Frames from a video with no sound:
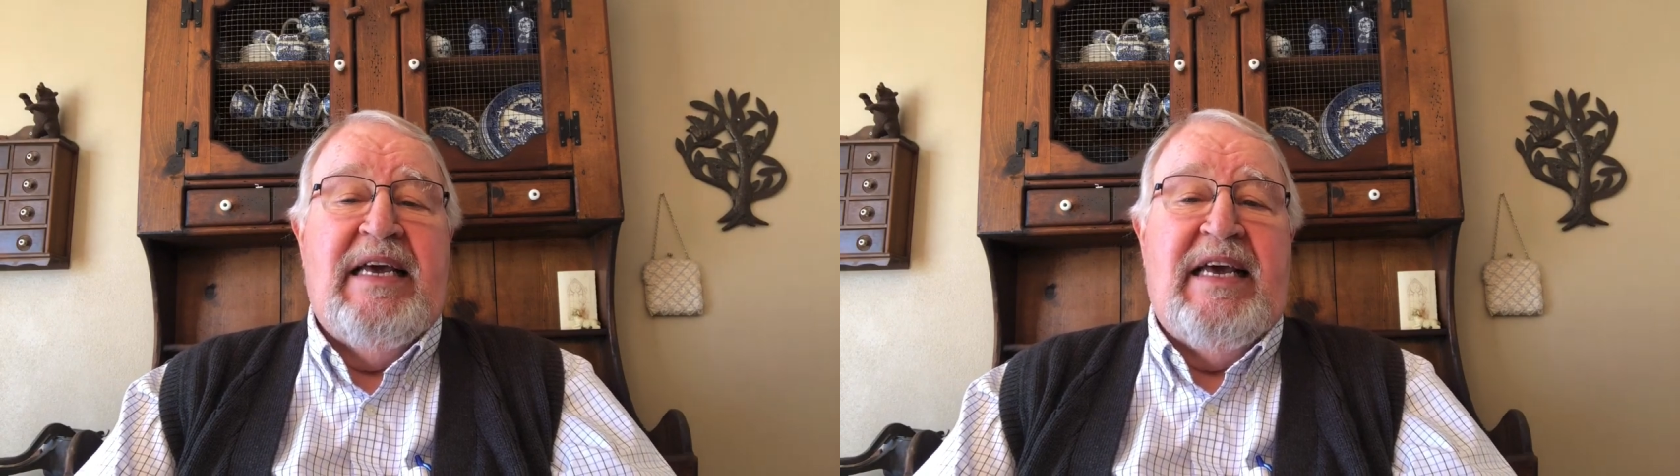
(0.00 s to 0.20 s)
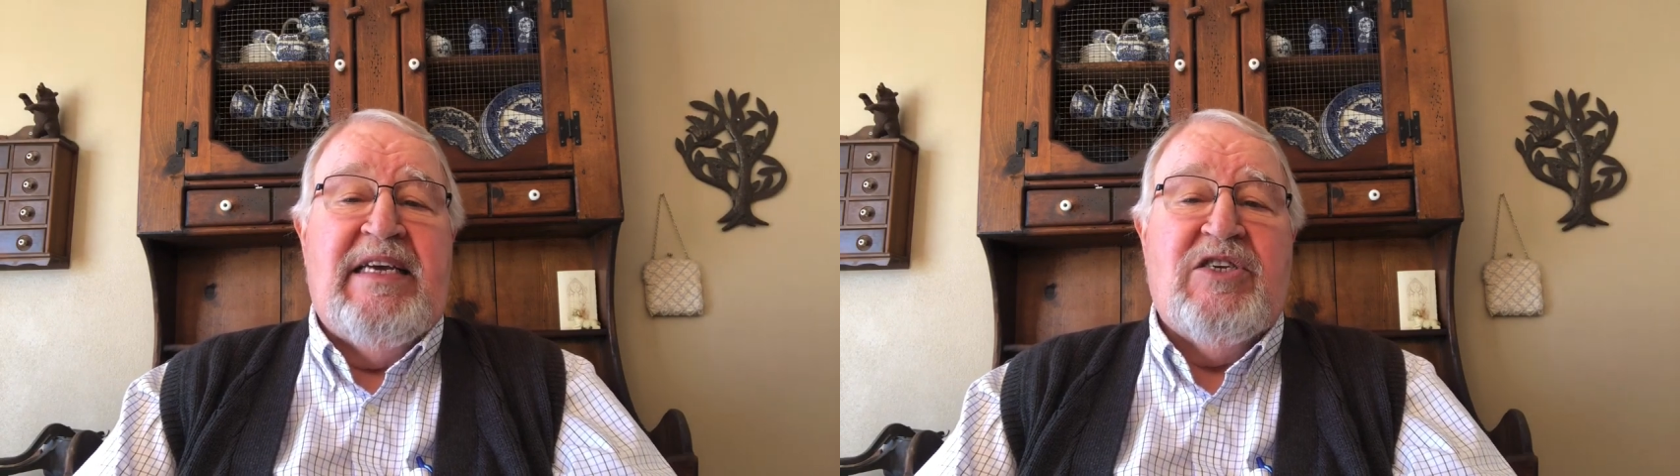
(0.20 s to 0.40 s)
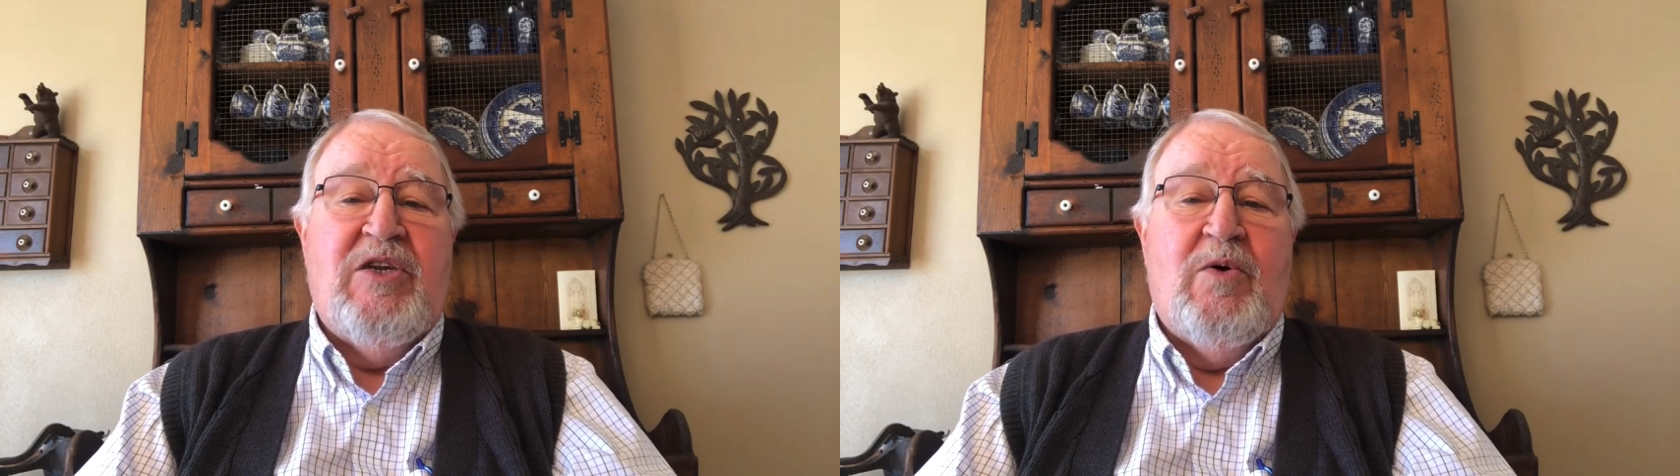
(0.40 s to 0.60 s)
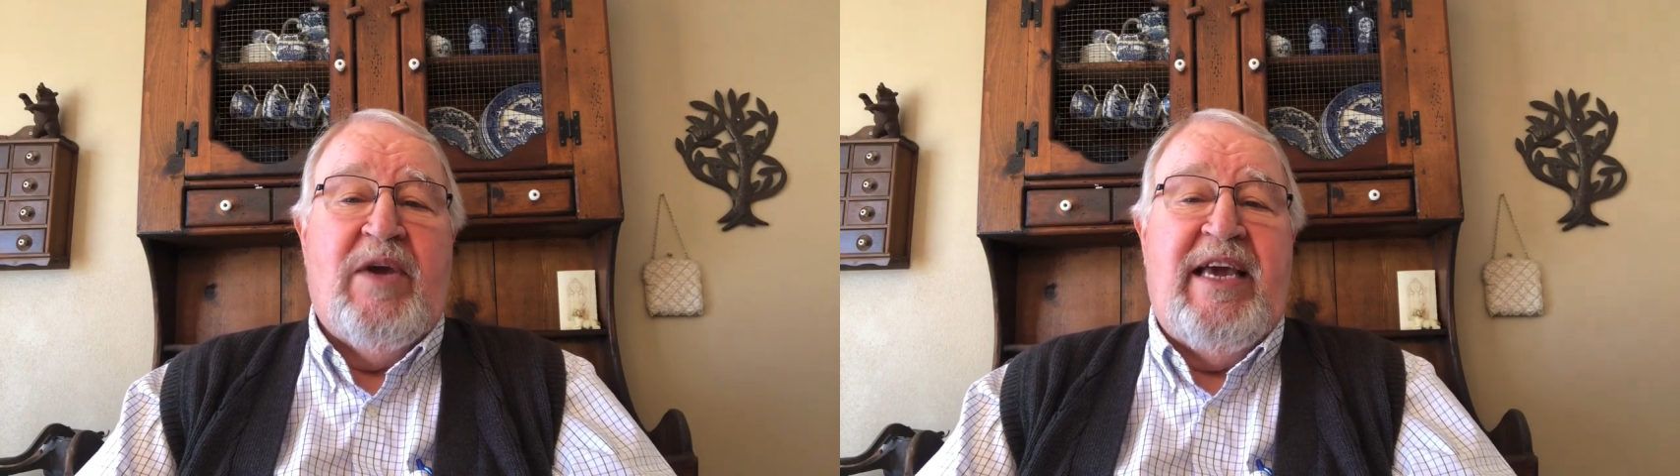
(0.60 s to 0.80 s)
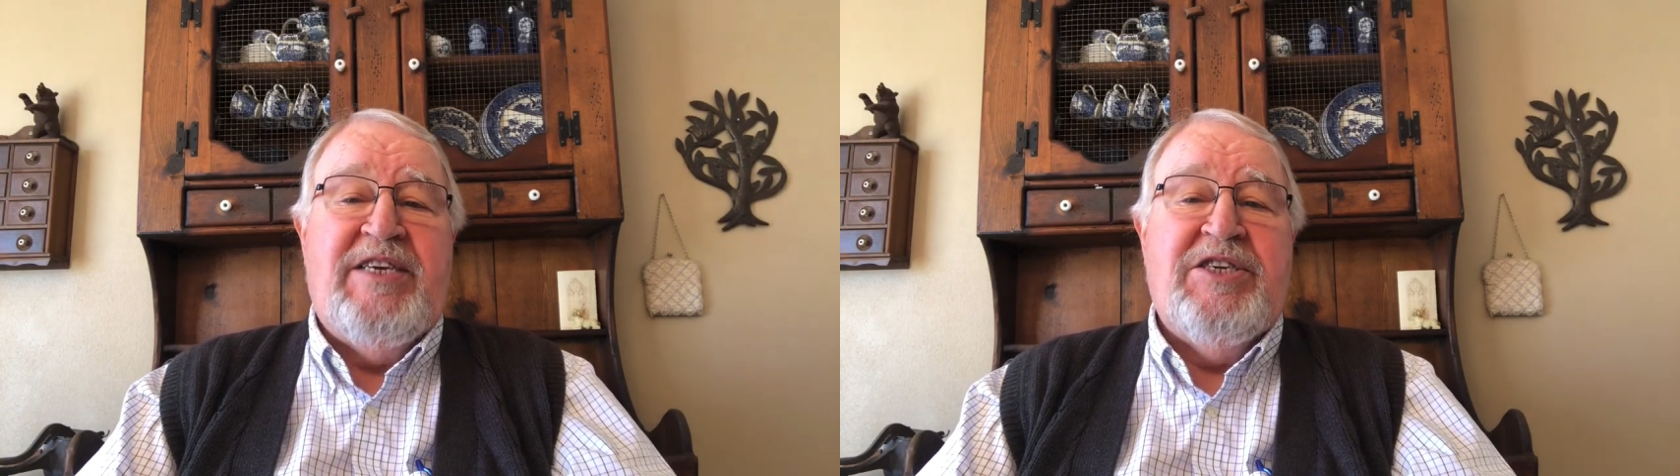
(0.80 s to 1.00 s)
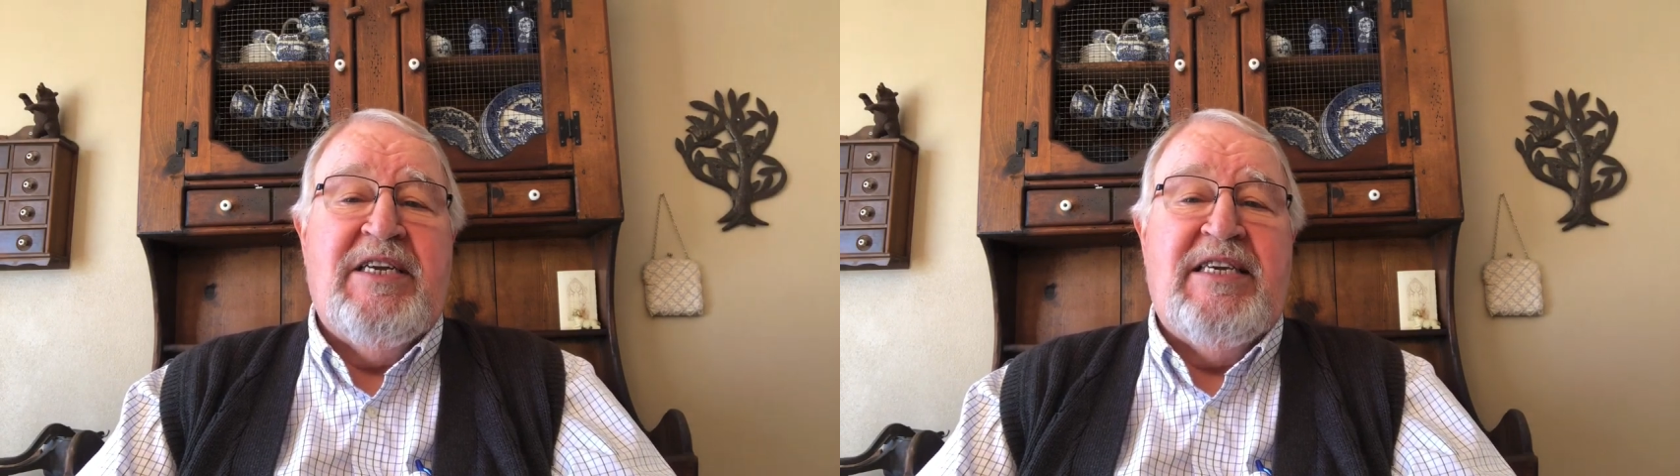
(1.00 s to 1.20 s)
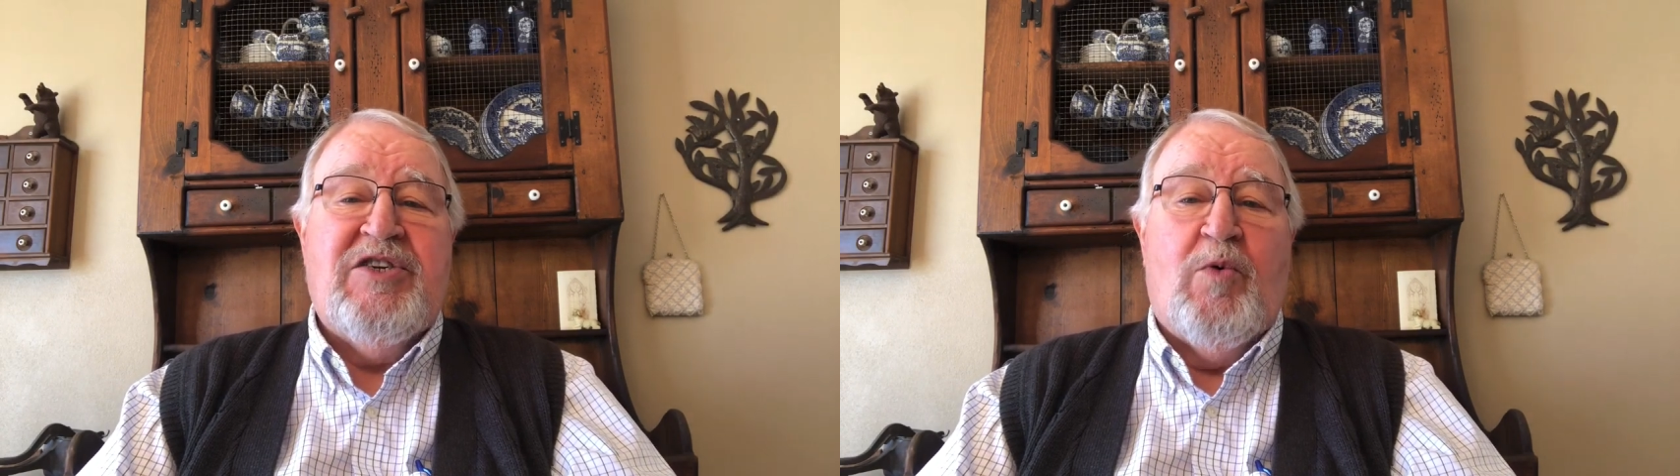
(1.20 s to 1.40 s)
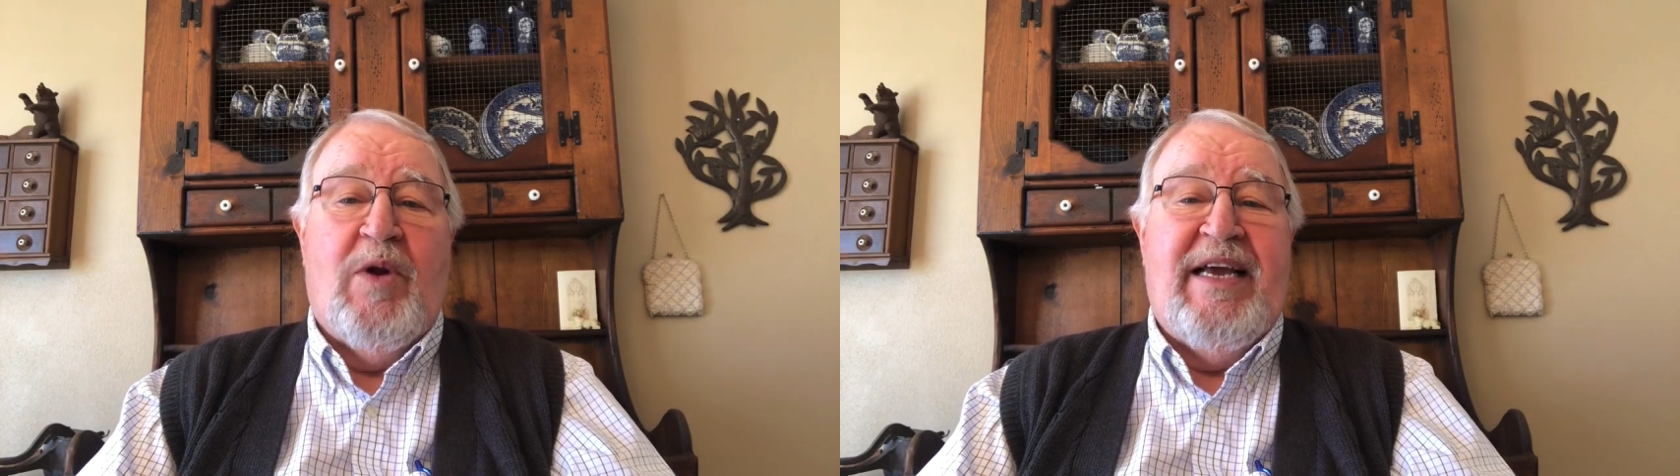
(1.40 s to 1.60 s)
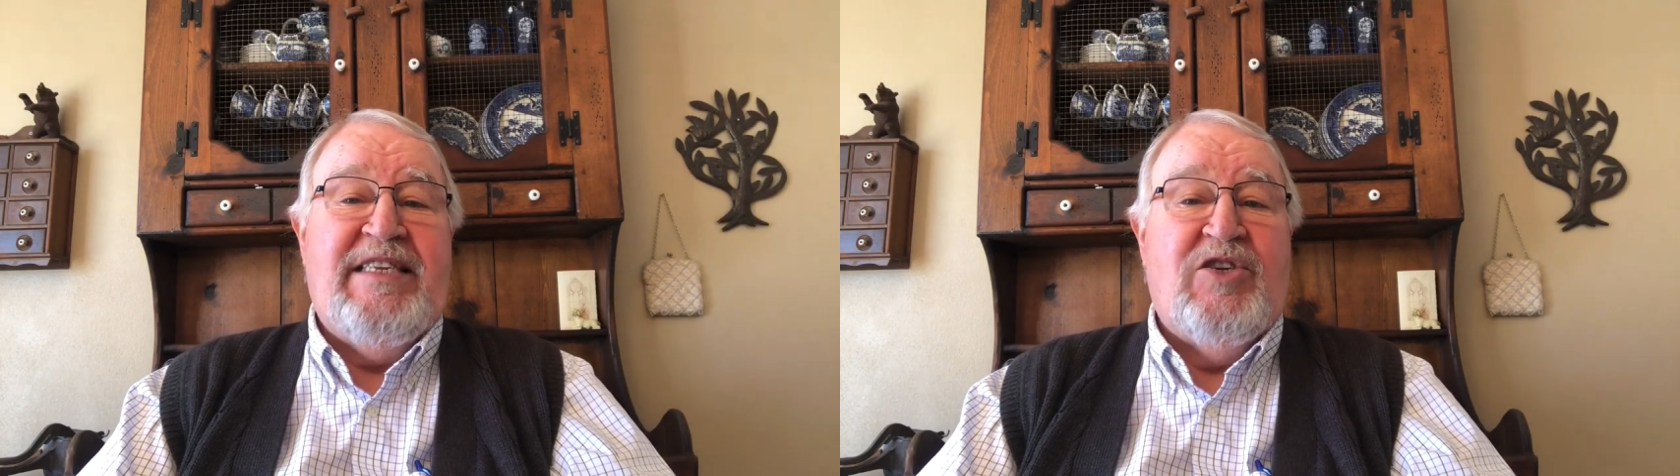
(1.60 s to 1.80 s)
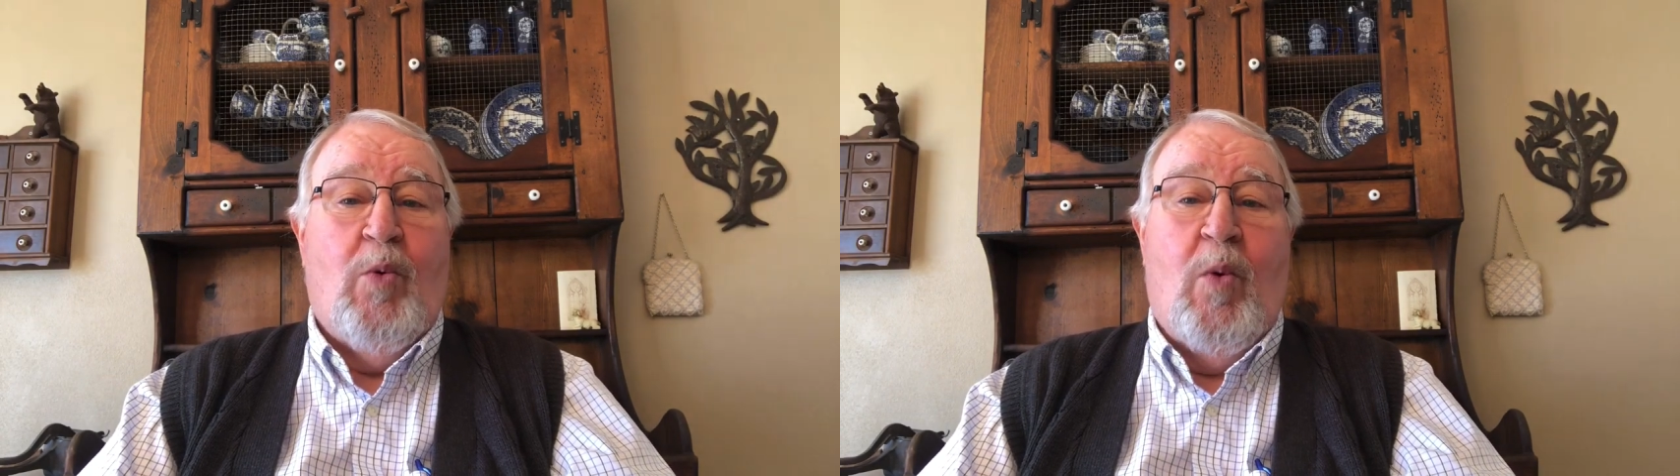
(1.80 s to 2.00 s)
is location as it
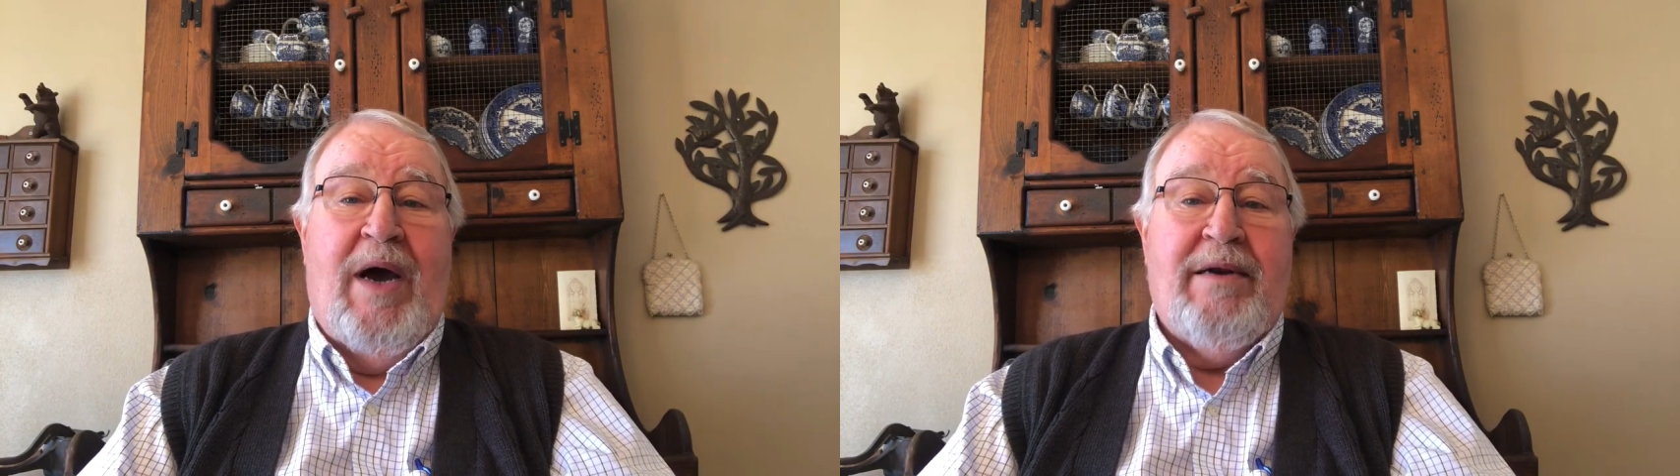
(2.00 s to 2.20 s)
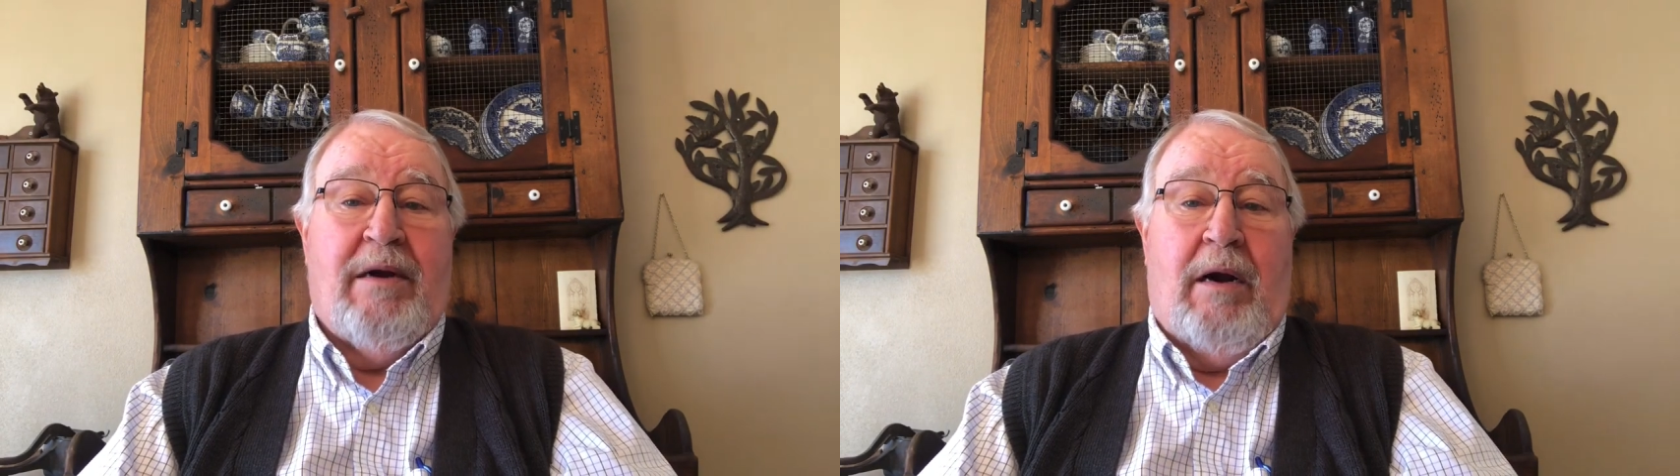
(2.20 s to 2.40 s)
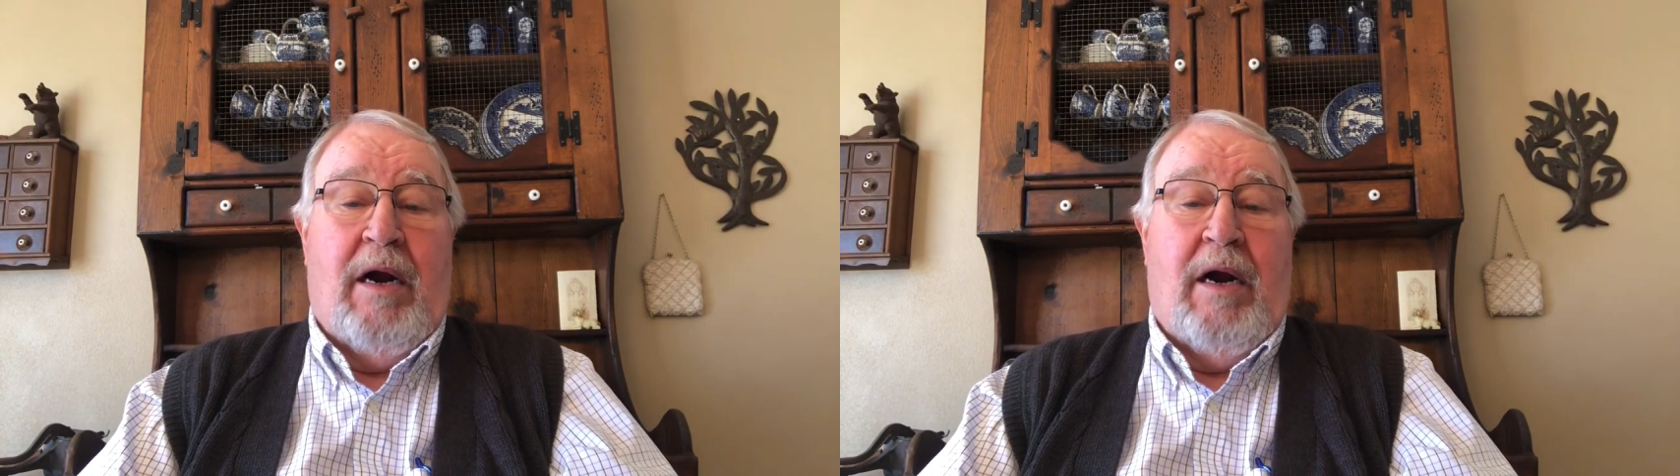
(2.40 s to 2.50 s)
relates to water,